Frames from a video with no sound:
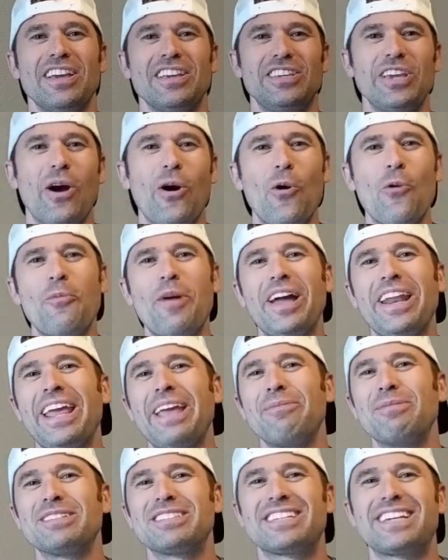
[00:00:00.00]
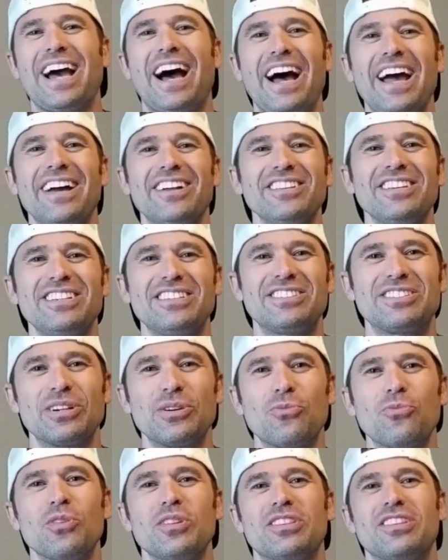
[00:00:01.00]
Yo, my name is Kyle
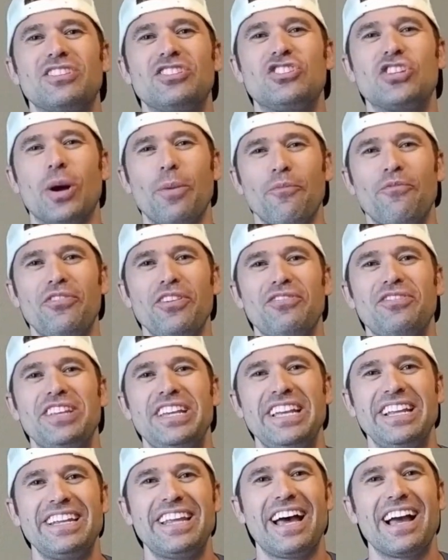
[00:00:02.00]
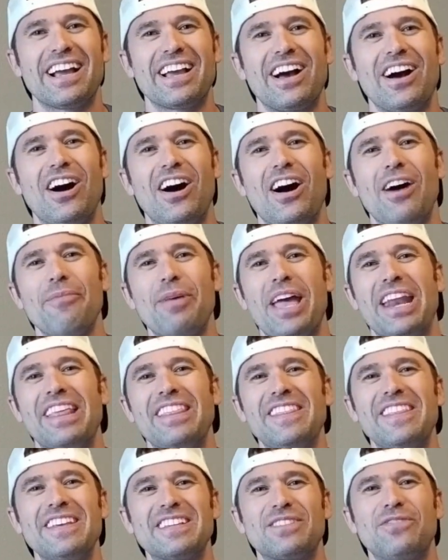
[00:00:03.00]
Easter with Jump15.com, and
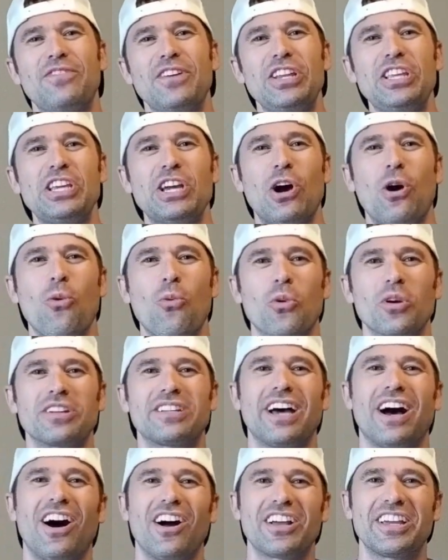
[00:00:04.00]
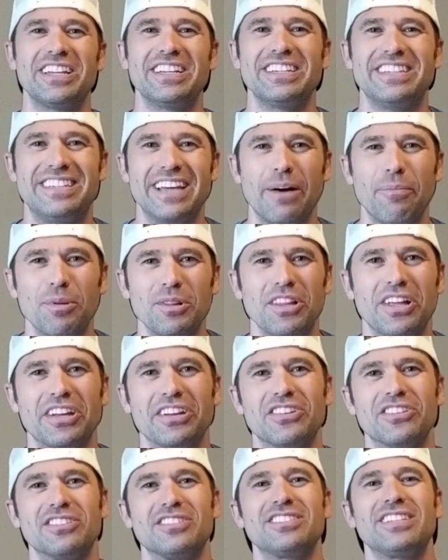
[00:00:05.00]
in this video we're talking double
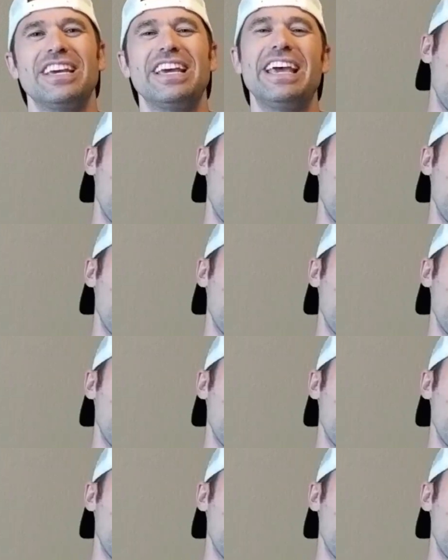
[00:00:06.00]
unders,